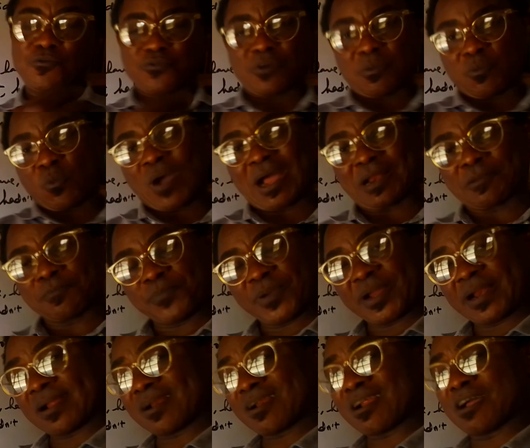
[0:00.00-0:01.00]
from one
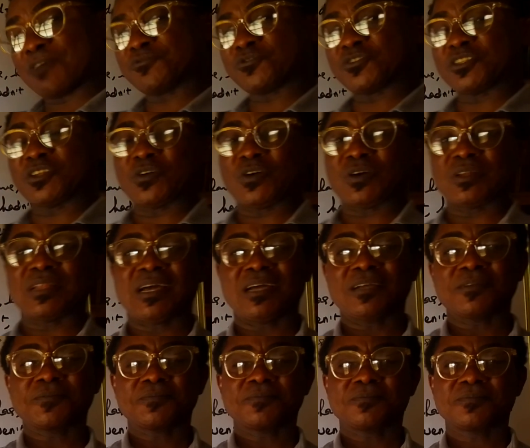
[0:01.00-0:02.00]
paragraph to the other?
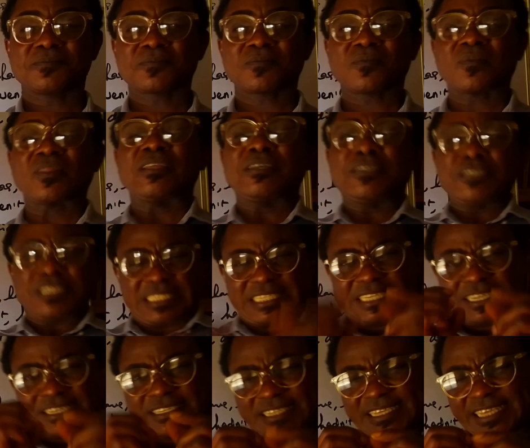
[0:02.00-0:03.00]

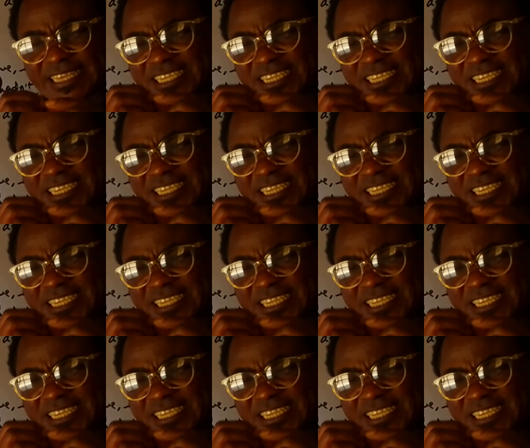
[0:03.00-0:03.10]
Does